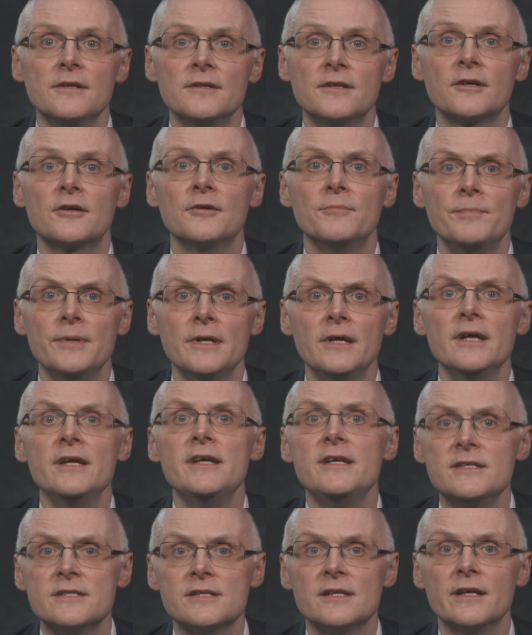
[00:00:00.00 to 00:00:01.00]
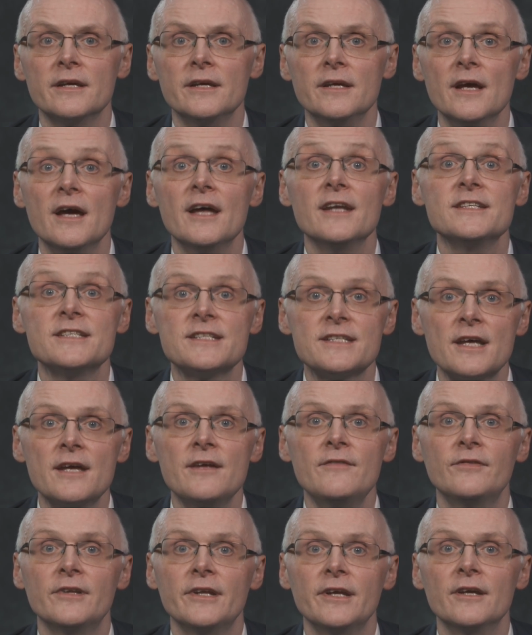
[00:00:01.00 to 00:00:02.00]
that could be easily and
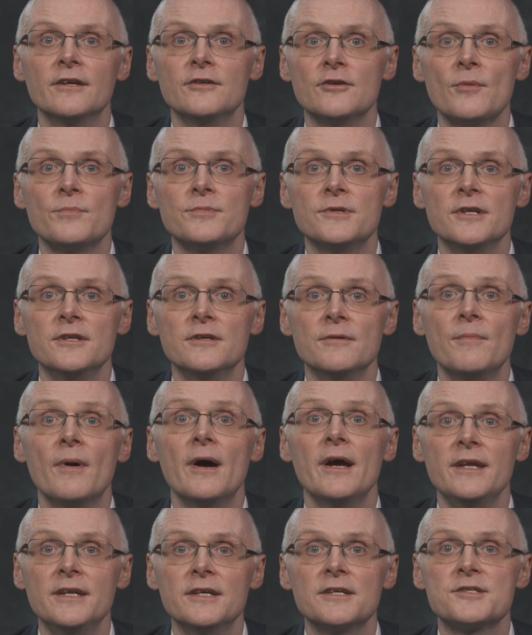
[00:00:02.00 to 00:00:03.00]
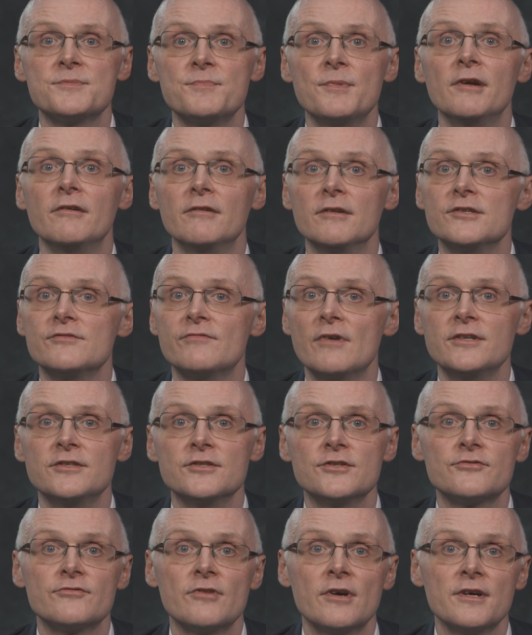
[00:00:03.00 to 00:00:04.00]
safely adopted by inexperienced
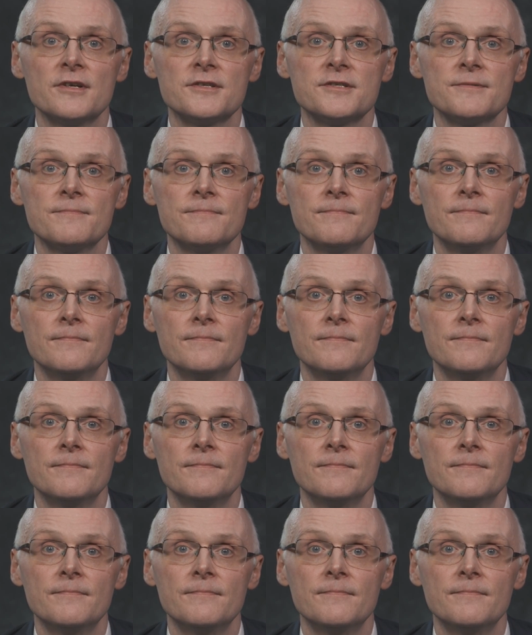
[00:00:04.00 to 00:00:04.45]
registrars.